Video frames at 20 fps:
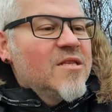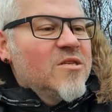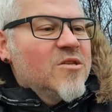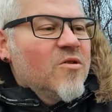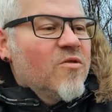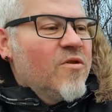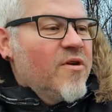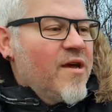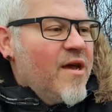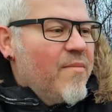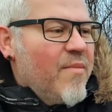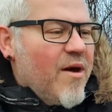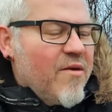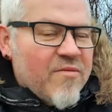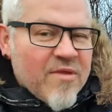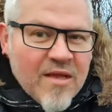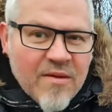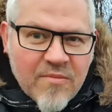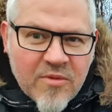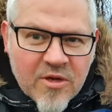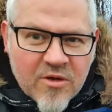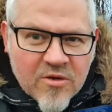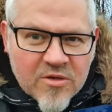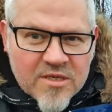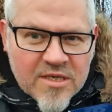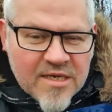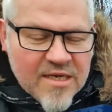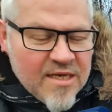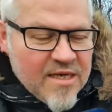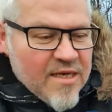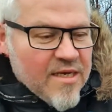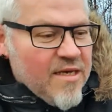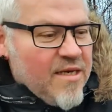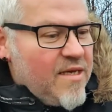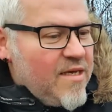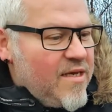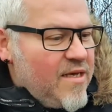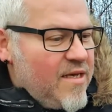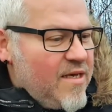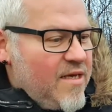story about him, because he
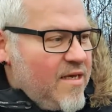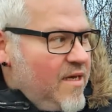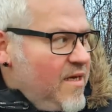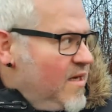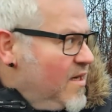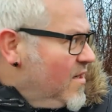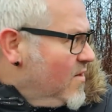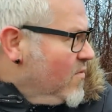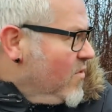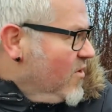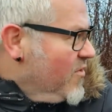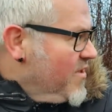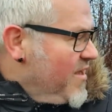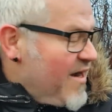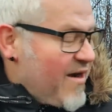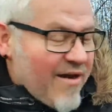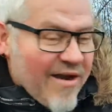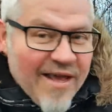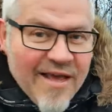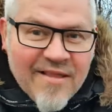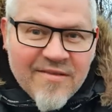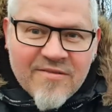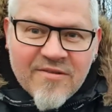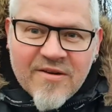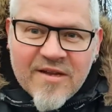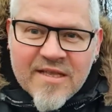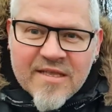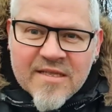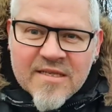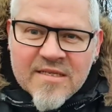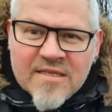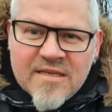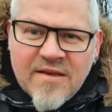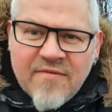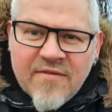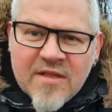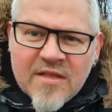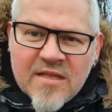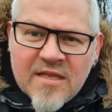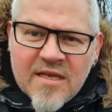1 year later in
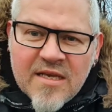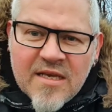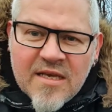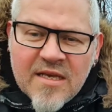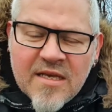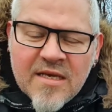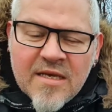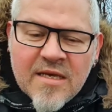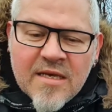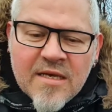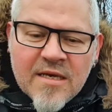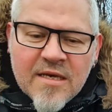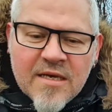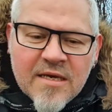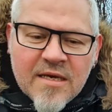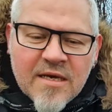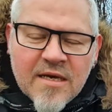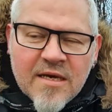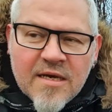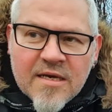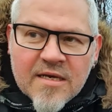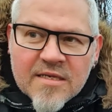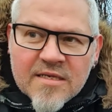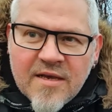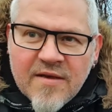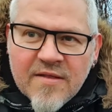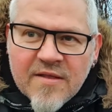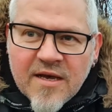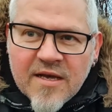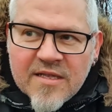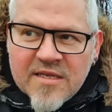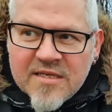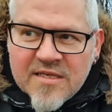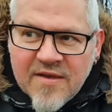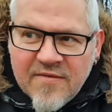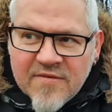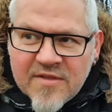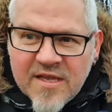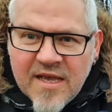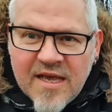
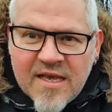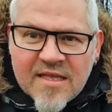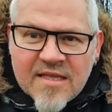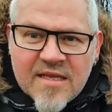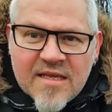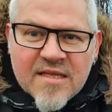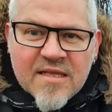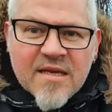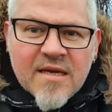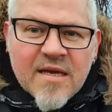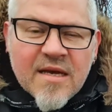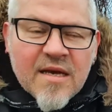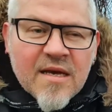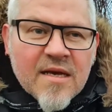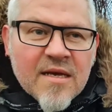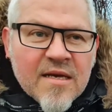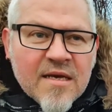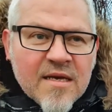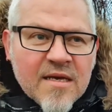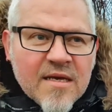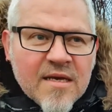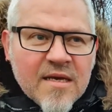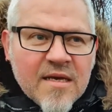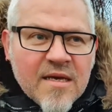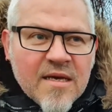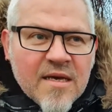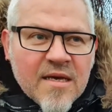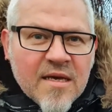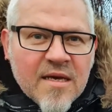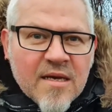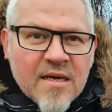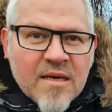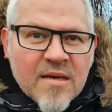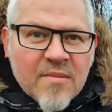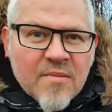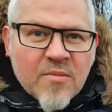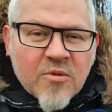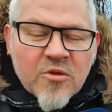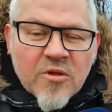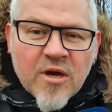1978 in the
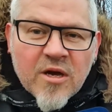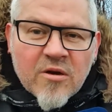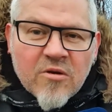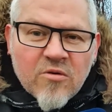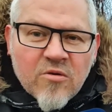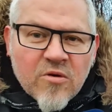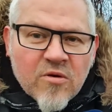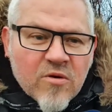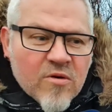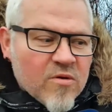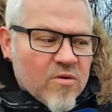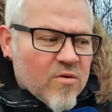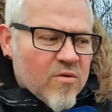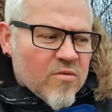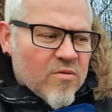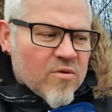Monaco,